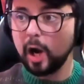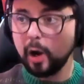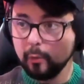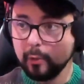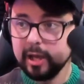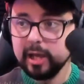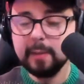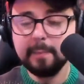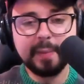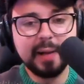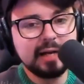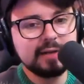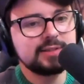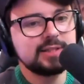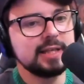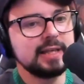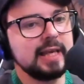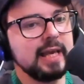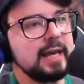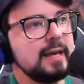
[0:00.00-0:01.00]
Are we about
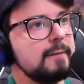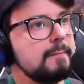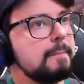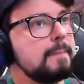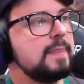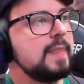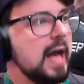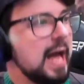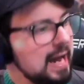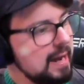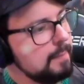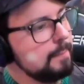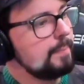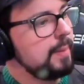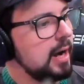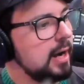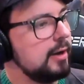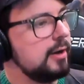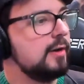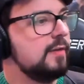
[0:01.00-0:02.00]
to get the
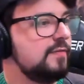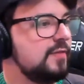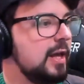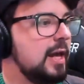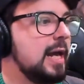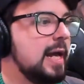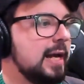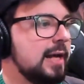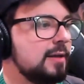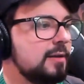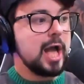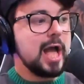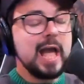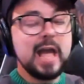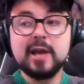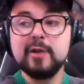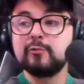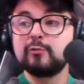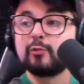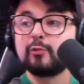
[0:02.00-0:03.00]
Empire of the Hand, a